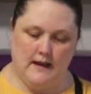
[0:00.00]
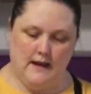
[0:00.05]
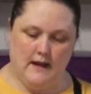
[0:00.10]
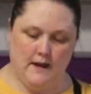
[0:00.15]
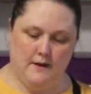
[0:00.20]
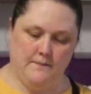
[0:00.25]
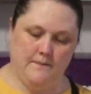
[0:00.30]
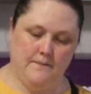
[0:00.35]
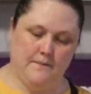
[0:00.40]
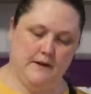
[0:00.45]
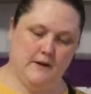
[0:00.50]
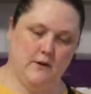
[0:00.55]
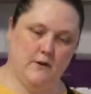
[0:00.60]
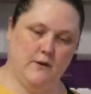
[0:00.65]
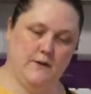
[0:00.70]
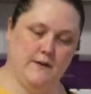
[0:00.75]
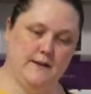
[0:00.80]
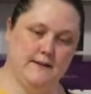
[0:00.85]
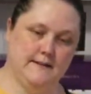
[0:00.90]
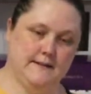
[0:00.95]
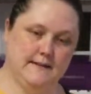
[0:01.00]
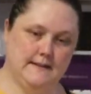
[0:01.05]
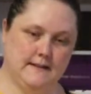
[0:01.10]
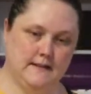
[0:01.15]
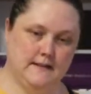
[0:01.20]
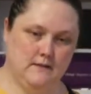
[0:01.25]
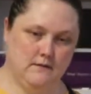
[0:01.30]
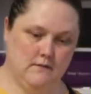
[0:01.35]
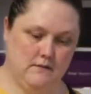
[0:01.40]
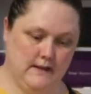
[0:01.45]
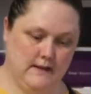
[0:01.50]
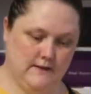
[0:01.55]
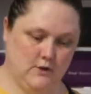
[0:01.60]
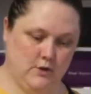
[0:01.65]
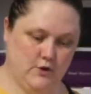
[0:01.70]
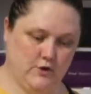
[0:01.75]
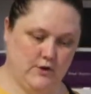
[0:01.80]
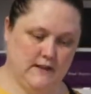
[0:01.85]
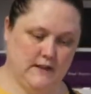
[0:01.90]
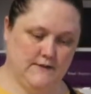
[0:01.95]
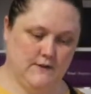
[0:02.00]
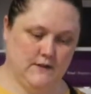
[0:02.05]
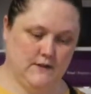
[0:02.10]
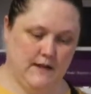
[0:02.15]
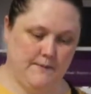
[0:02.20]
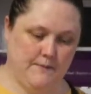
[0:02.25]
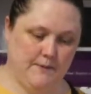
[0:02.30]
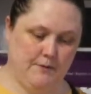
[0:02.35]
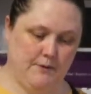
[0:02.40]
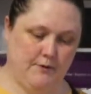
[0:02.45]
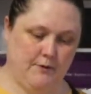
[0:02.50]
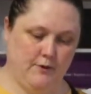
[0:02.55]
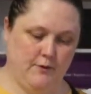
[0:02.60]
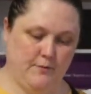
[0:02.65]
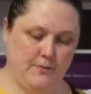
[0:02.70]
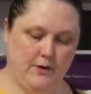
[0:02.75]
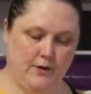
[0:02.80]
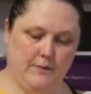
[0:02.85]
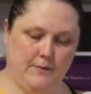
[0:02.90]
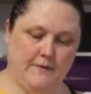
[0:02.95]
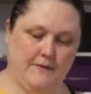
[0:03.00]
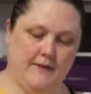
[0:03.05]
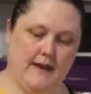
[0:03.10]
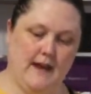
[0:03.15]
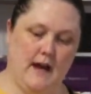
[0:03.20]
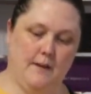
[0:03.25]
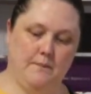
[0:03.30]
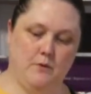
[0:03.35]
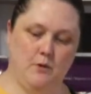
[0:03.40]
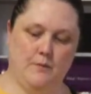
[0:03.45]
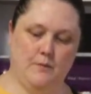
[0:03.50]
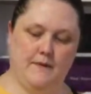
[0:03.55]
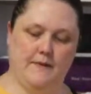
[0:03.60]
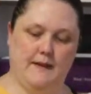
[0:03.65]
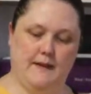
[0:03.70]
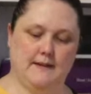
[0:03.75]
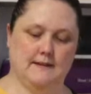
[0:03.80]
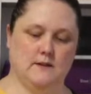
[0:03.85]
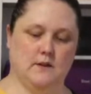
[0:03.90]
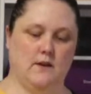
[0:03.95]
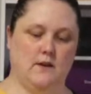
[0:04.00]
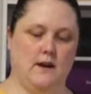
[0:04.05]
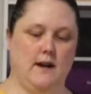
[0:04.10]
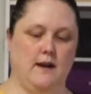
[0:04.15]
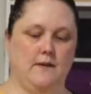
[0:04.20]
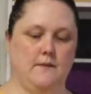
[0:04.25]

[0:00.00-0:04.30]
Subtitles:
because there's no transfer tape up at the bottom of the apple, but that's all right.